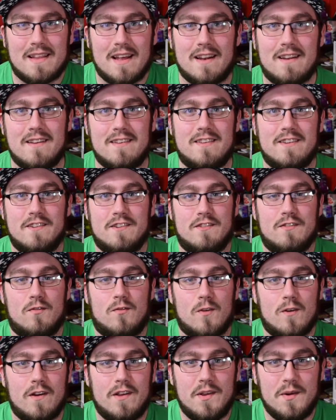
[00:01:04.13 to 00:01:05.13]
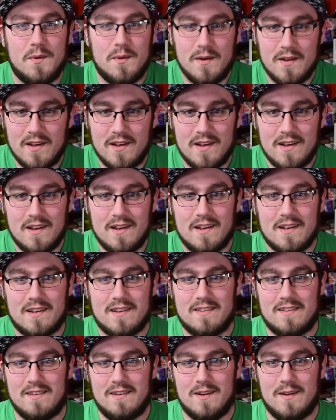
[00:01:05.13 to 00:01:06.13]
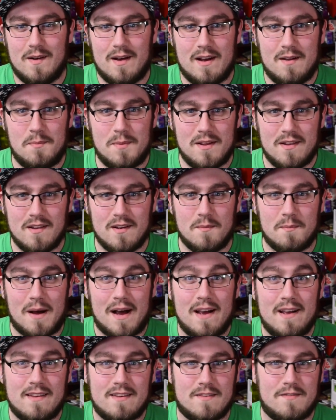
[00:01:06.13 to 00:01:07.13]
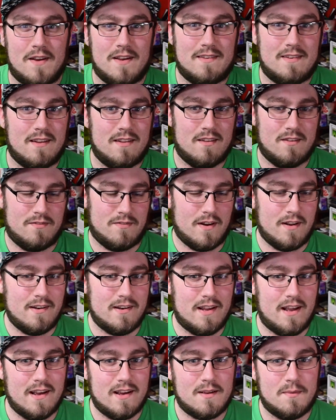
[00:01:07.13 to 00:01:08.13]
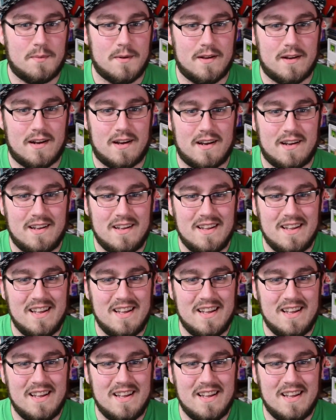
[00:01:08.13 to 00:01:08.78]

that decision for you, because, you know, I'd be a little biased if I said the fun deck, but,